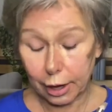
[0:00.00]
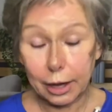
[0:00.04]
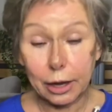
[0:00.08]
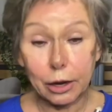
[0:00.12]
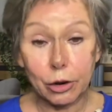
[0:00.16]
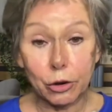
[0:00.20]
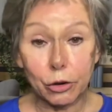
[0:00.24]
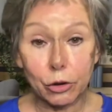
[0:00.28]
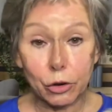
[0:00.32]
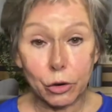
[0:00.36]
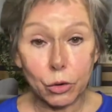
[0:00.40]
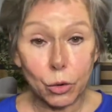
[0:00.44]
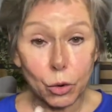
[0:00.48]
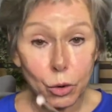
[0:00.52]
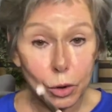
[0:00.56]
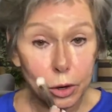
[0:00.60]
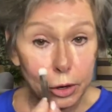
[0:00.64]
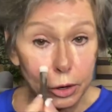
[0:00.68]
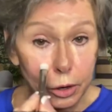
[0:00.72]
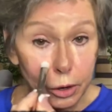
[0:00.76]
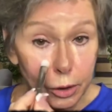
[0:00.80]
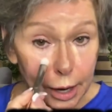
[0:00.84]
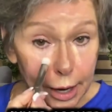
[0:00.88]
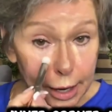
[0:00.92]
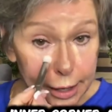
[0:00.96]
inner
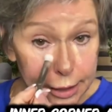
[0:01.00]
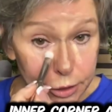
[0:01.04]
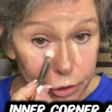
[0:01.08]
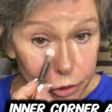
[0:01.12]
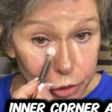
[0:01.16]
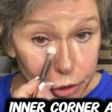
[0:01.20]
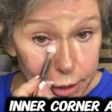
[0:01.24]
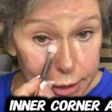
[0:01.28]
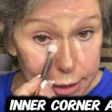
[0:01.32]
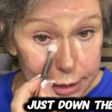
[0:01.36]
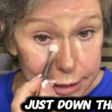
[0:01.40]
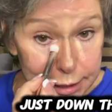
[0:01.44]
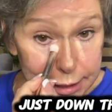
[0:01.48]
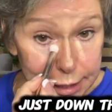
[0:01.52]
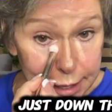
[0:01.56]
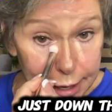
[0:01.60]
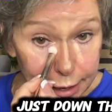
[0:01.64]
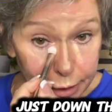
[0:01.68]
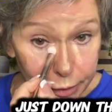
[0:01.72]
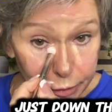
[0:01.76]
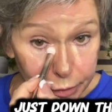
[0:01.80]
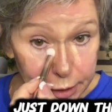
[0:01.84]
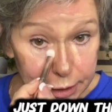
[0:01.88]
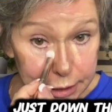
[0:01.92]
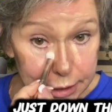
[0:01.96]
corner and just
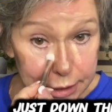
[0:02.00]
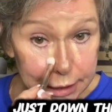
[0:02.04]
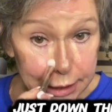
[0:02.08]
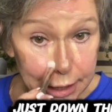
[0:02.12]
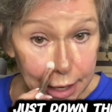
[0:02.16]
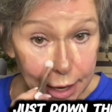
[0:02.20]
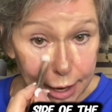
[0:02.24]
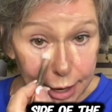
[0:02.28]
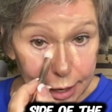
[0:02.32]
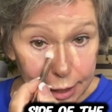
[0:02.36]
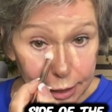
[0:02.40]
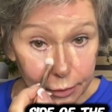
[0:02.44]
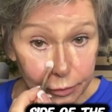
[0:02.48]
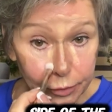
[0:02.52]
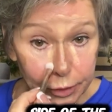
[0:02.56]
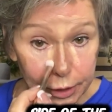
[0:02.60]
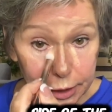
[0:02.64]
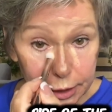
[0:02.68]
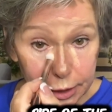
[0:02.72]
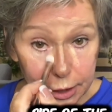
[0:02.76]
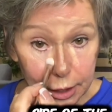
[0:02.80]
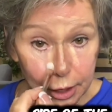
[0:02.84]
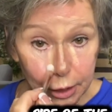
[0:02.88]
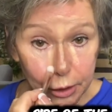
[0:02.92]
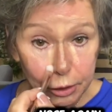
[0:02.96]
down the side of
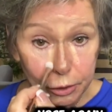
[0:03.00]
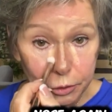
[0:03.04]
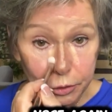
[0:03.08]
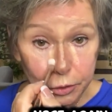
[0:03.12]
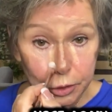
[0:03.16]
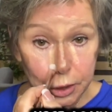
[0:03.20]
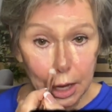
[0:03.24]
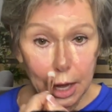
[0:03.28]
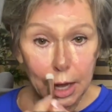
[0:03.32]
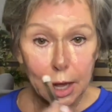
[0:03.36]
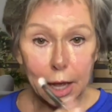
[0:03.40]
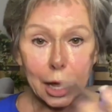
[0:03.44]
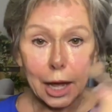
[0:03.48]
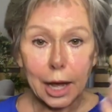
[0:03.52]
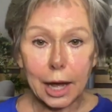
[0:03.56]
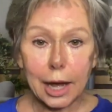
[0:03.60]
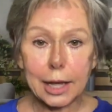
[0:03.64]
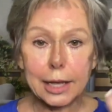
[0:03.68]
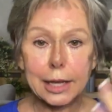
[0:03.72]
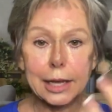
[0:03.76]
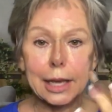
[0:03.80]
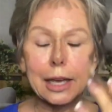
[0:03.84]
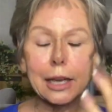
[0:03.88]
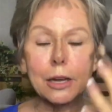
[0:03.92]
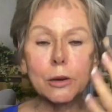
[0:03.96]
the nose.
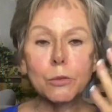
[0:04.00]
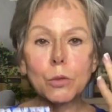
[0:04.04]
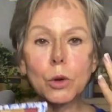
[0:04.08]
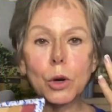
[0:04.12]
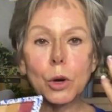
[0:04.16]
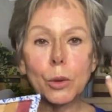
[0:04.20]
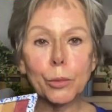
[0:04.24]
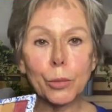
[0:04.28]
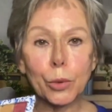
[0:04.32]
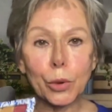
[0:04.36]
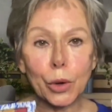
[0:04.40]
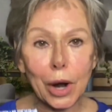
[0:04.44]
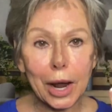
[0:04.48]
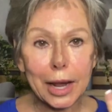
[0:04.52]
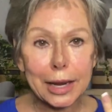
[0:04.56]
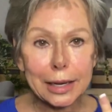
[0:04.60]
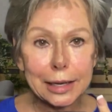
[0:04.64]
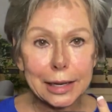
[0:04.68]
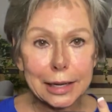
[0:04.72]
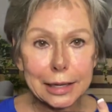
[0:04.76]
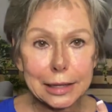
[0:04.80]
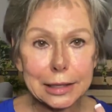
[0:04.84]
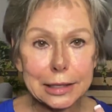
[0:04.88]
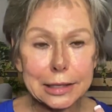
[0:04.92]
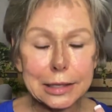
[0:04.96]
Again, we're
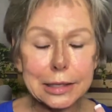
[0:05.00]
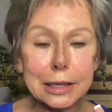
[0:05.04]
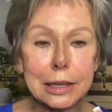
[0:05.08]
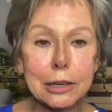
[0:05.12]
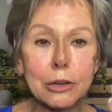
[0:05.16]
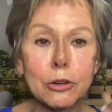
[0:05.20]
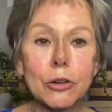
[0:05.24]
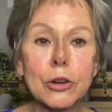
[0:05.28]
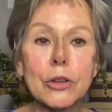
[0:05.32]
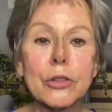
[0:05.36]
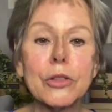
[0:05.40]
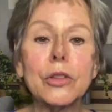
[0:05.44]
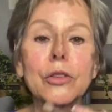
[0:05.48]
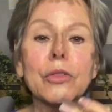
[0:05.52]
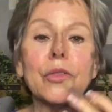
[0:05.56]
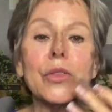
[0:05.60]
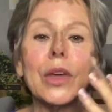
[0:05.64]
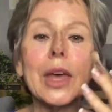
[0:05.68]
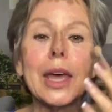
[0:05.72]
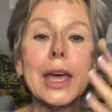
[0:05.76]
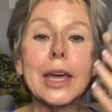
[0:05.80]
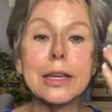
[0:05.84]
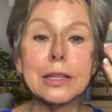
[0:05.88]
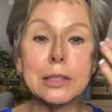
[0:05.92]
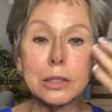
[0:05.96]
brightening the center of the
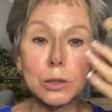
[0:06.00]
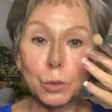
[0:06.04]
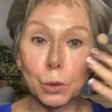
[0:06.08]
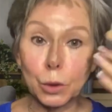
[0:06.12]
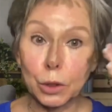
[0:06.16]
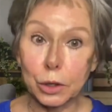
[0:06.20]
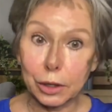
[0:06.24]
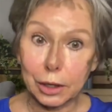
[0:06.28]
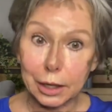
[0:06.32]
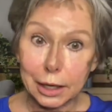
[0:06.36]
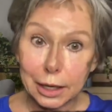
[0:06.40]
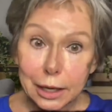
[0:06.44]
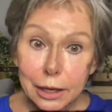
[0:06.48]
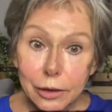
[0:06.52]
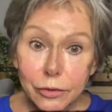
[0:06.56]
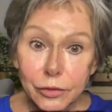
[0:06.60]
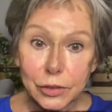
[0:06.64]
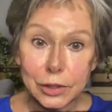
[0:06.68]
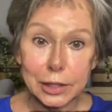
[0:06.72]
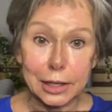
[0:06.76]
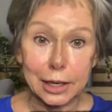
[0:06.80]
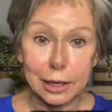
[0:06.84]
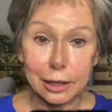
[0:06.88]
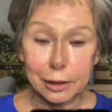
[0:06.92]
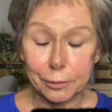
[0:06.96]
face, we're
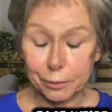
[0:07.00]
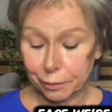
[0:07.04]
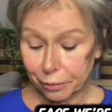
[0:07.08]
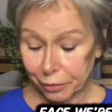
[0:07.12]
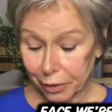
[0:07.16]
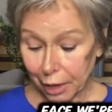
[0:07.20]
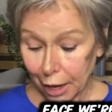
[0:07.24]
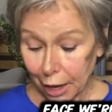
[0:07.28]
lifting.